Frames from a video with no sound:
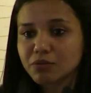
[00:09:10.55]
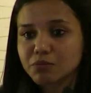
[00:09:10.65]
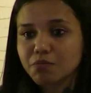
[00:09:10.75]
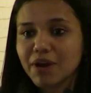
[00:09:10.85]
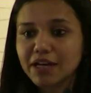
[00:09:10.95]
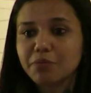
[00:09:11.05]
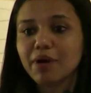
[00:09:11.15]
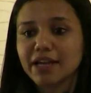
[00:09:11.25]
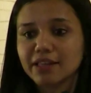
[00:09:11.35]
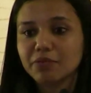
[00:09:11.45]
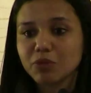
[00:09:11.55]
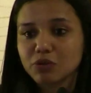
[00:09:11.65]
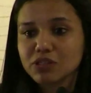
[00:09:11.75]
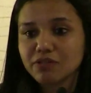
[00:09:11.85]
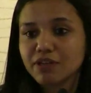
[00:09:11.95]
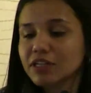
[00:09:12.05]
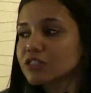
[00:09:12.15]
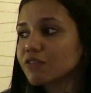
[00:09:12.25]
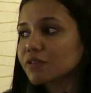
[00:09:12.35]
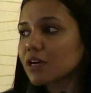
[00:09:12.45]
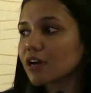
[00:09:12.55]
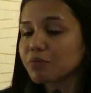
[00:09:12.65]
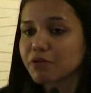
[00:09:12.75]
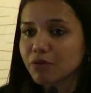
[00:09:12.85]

met by the immune surveillance of the gut